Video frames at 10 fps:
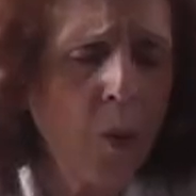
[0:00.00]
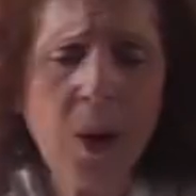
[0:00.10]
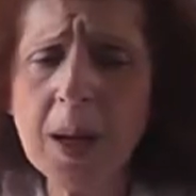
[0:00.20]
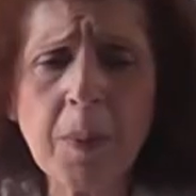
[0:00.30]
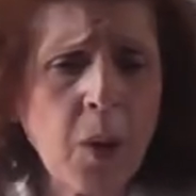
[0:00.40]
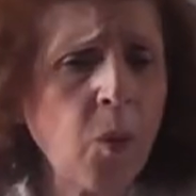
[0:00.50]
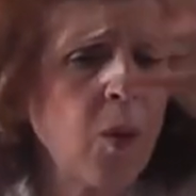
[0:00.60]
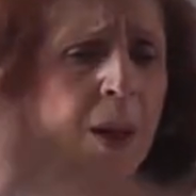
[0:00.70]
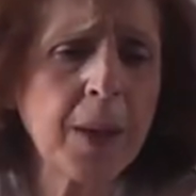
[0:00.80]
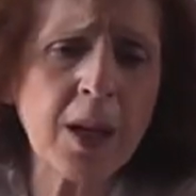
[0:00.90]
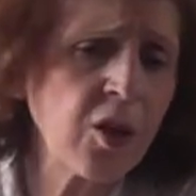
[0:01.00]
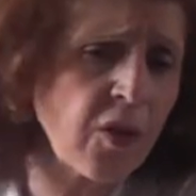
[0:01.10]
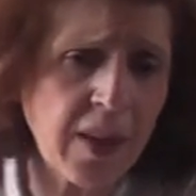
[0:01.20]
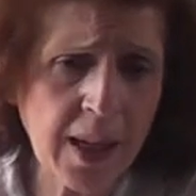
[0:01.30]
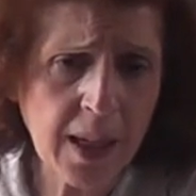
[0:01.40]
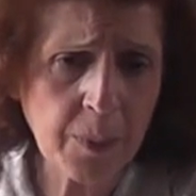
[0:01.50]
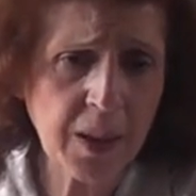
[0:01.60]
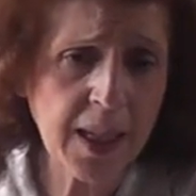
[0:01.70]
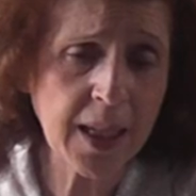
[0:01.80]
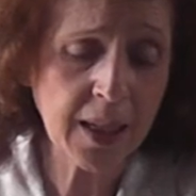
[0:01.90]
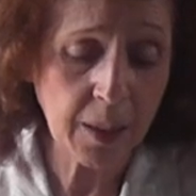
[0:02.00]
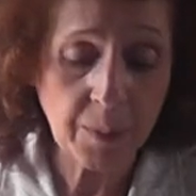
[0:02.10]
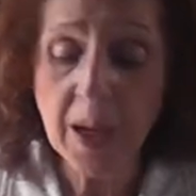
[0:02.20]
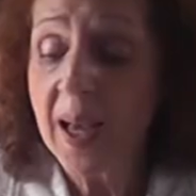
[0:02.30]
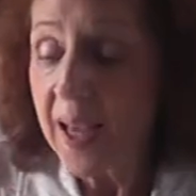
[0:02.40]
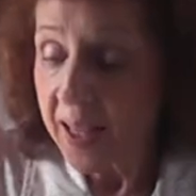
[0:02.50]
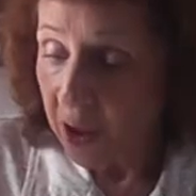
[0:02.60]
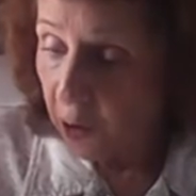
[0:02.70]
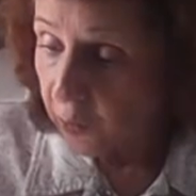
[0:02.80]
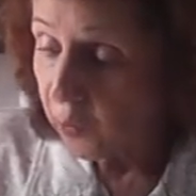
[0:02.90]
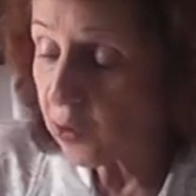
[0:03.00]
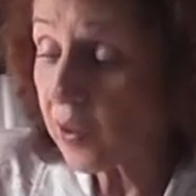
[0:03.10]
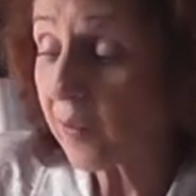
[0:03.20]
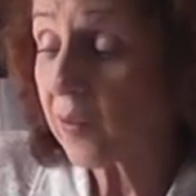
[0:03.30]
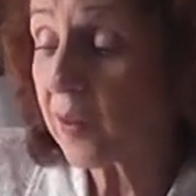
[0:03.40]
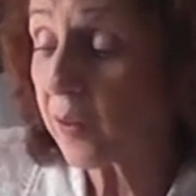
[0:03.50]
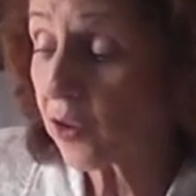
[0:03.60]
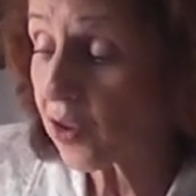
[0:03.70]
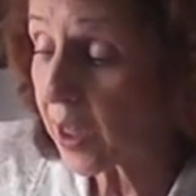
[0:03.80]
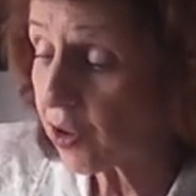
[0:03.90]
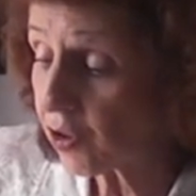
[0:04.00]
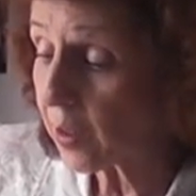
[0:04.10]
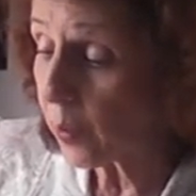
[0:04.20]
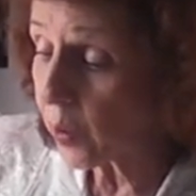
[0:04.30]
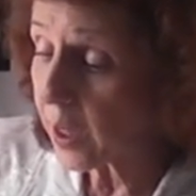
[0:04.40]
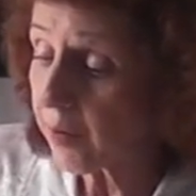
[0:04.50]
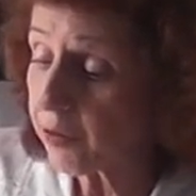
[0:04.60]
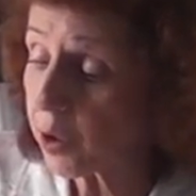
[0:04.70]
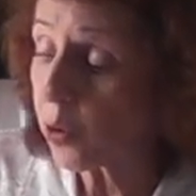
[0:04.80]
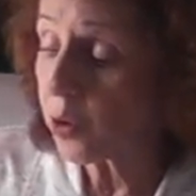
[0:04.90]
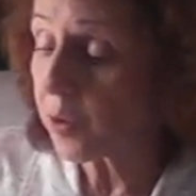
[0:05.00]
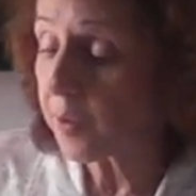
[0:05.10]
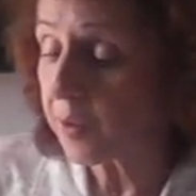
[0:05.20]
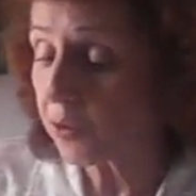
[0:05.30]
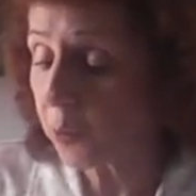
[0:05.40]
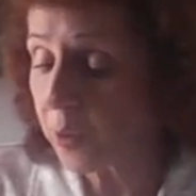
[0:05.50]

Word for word: Wait a minute. What about you setting up the kingdom? And he goes through this dissertation that we have recorded in